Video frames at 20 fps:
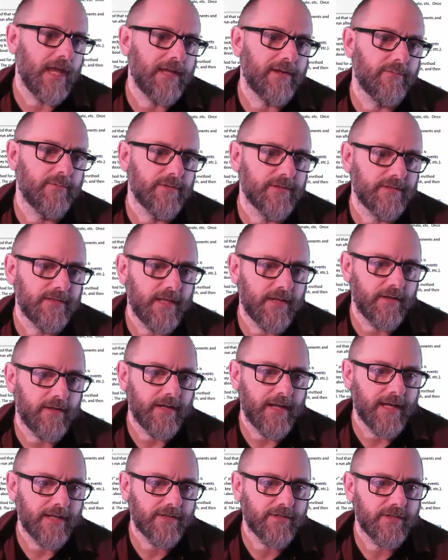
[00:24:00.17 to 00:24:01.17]
was added with set
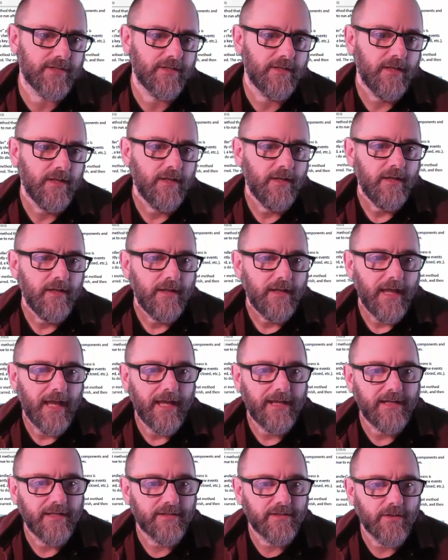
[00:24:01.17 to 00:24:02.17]
on action,
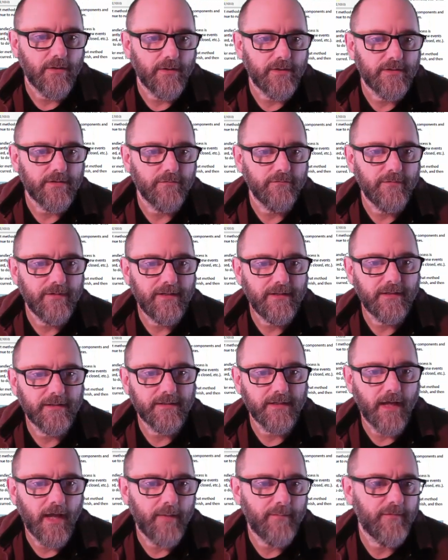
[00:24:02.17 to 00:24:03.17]
and it's going to read
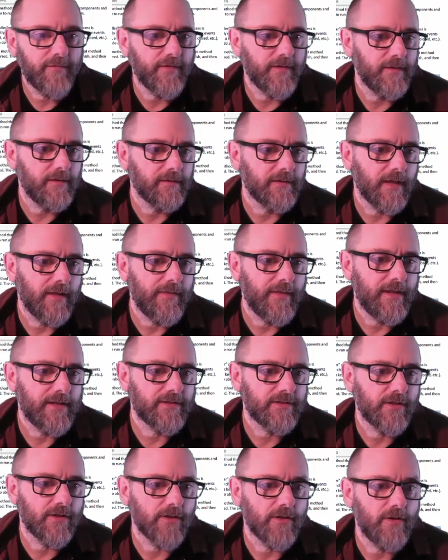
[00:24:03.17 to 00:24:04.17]
the time field, and
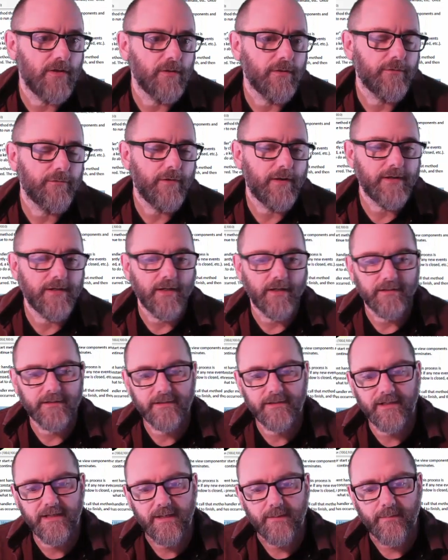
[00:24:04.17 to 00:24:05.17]
then it's going to call
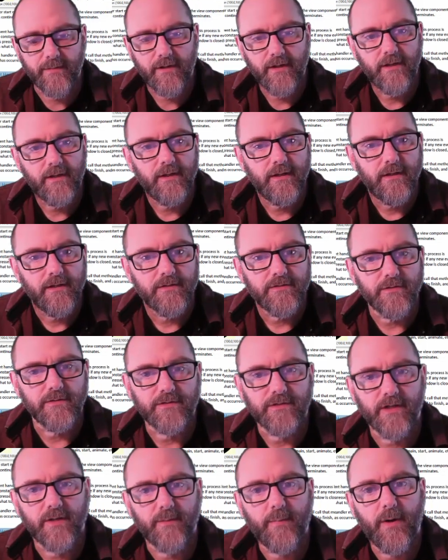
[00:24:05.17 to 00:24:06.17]
thread.sleep.
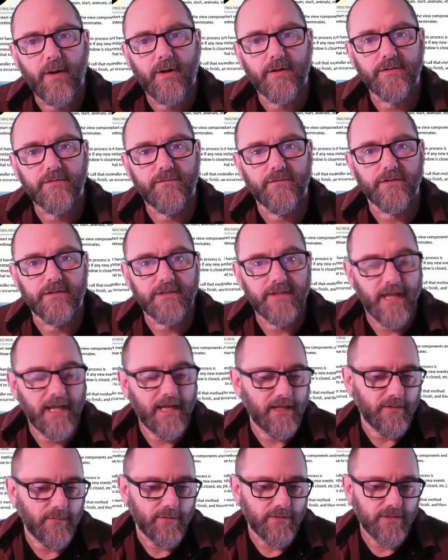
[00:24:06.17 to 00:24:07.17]
So it's going to pause for a
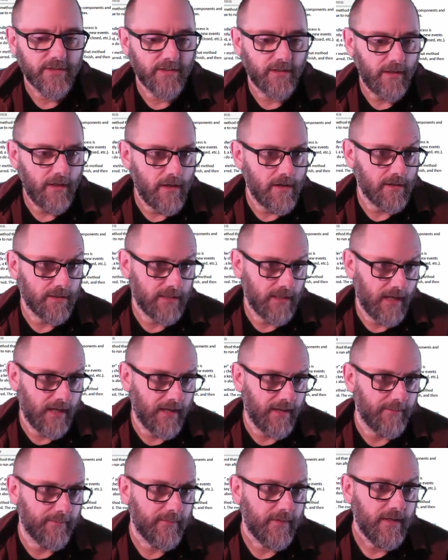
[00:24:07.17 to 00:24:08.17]
second, which is a long
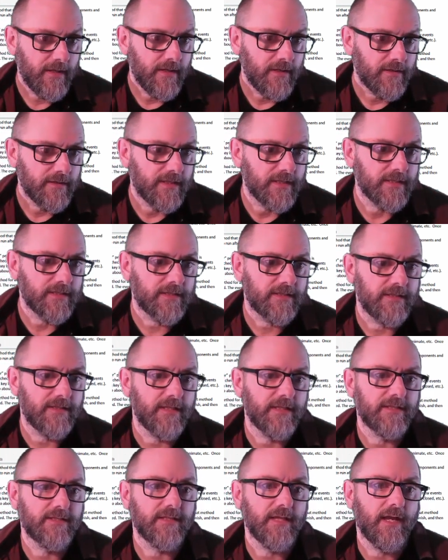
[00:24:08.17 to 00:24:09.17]
time.
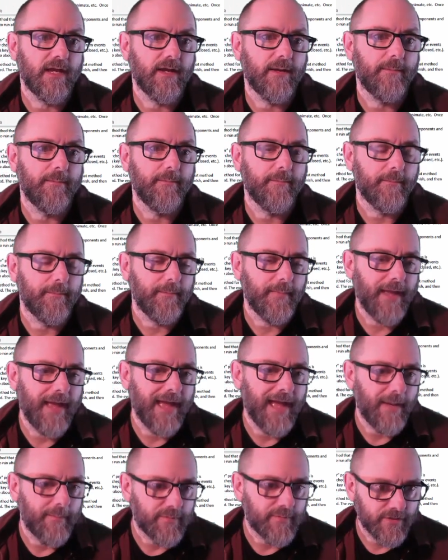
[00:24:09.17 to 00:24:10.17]
This
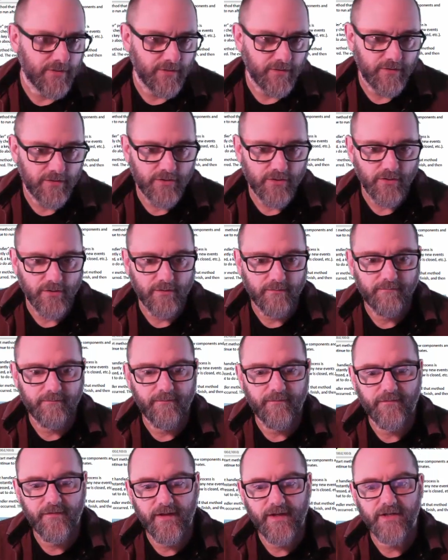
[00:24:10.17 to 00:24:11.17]
app should
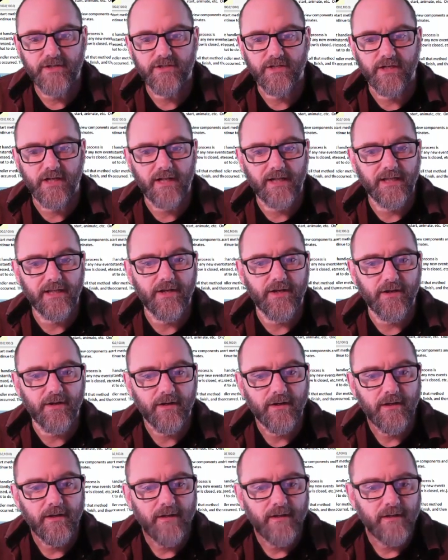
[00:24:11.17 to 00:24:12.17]
finish and
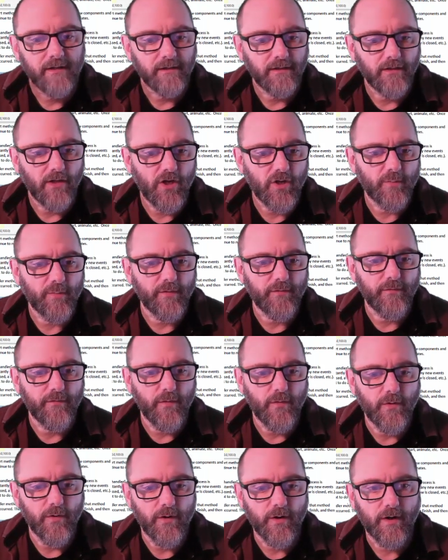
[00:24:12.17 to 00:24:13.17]
clear long
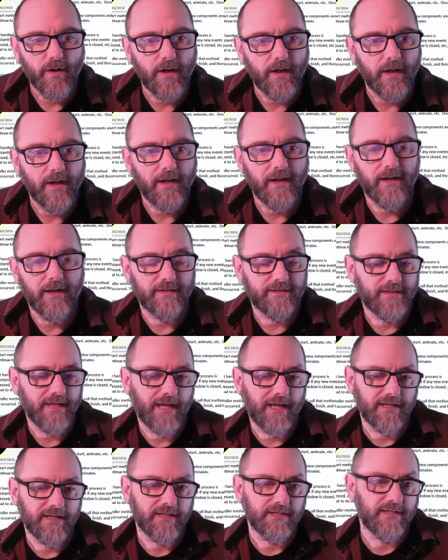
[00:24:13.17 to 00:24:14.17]
before a
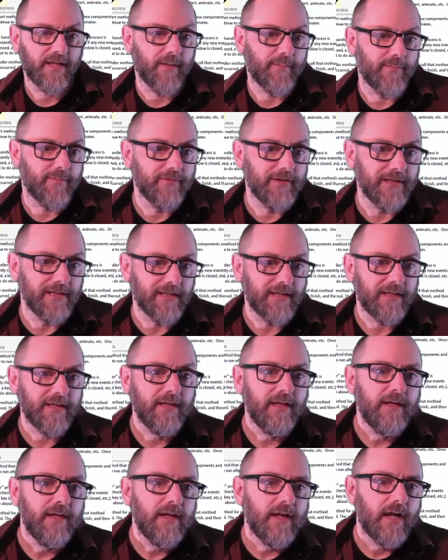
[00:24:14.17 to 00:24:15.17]
second is up, really.
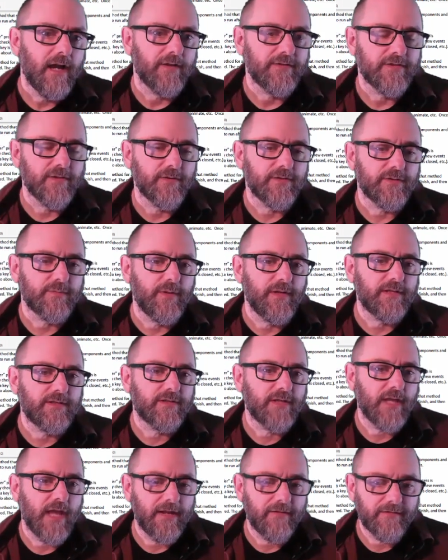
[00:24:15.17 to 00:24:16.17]
But
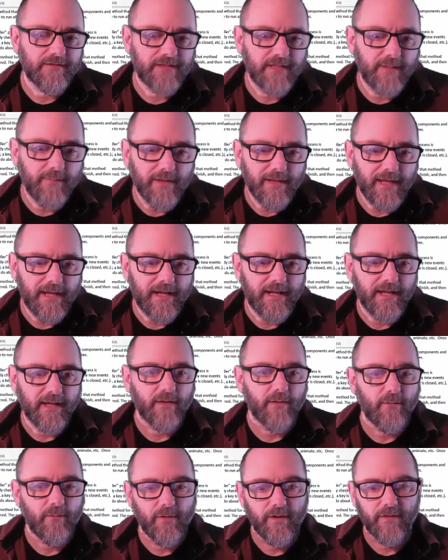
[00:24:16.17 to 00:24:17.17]
it's kind of
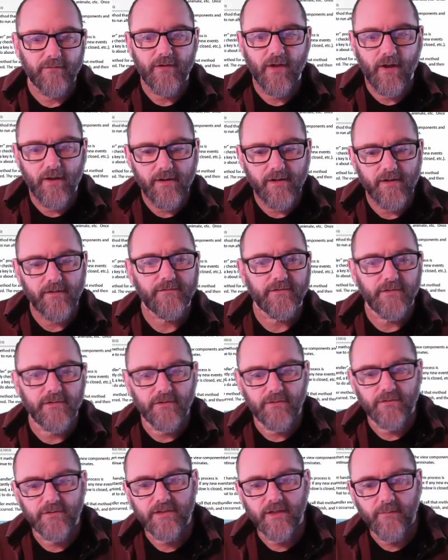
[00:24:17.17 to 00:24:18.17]
simulating we've gone off to
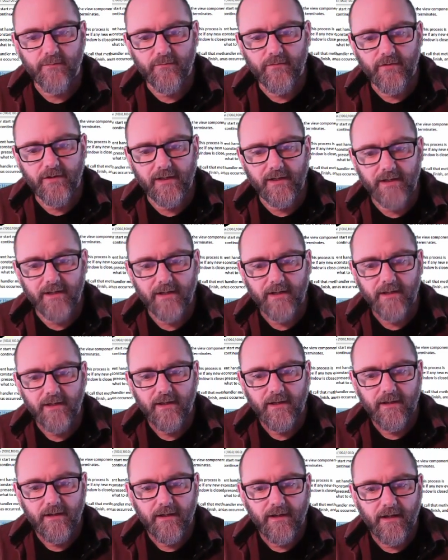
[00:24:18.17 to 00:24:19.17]
do some really
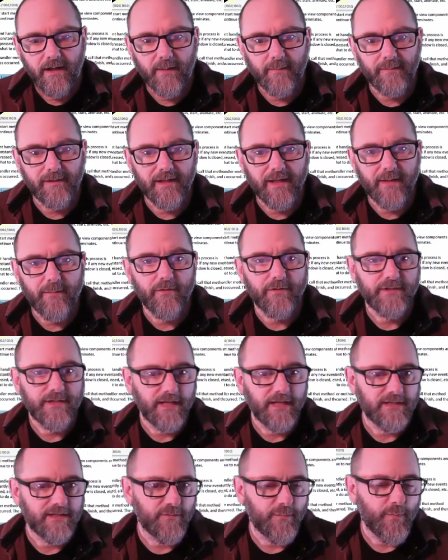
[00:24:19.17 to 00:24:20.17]

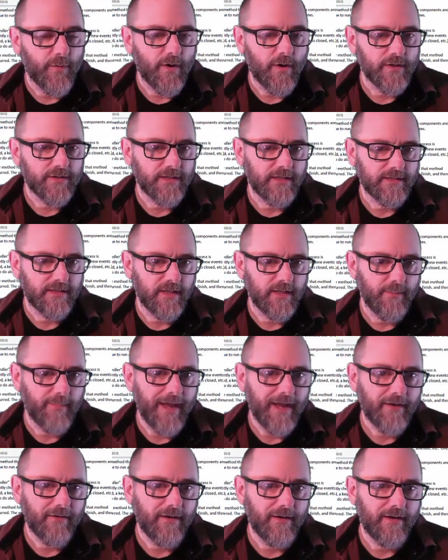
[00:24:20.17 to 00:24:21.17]
labor-intensive process in the
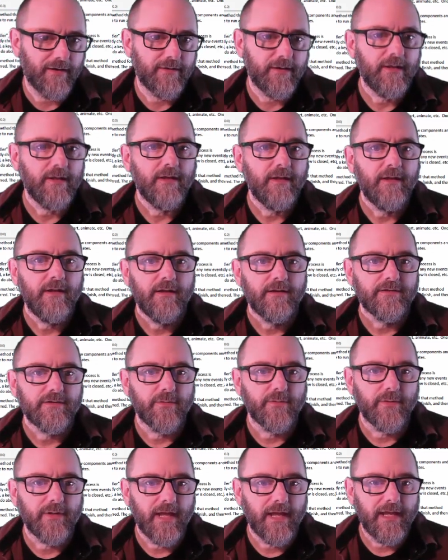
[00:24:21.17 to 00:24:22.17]
background.
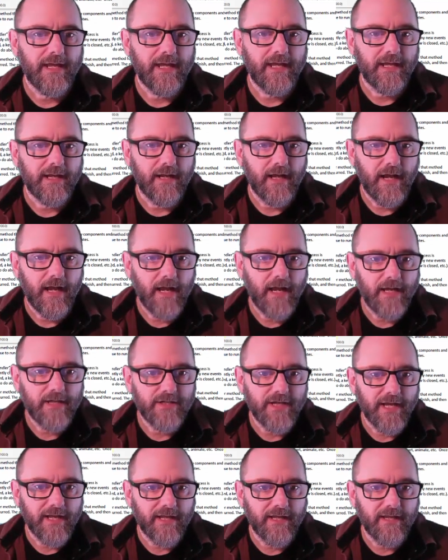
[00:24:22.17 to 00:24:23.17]
So when I hit
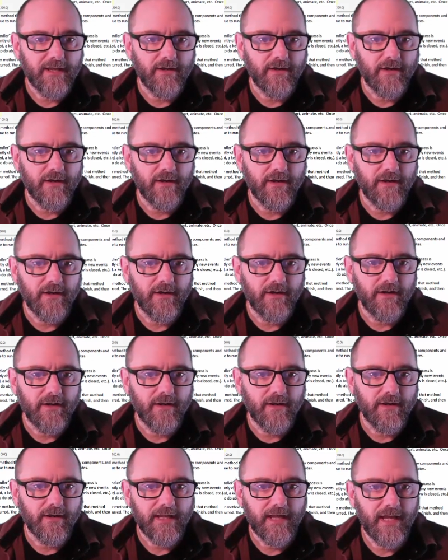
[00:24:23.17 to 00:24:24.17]
hijack here and then try
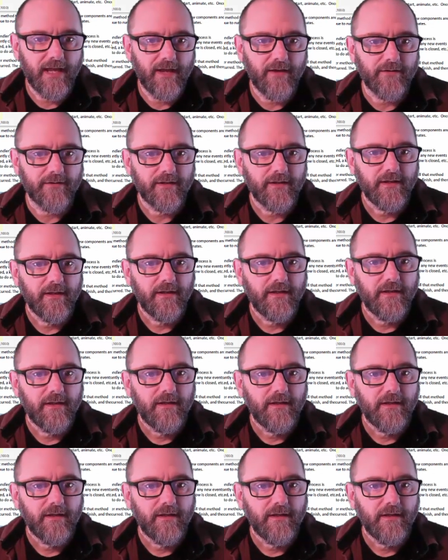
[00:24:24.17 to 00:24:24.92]
to hit count,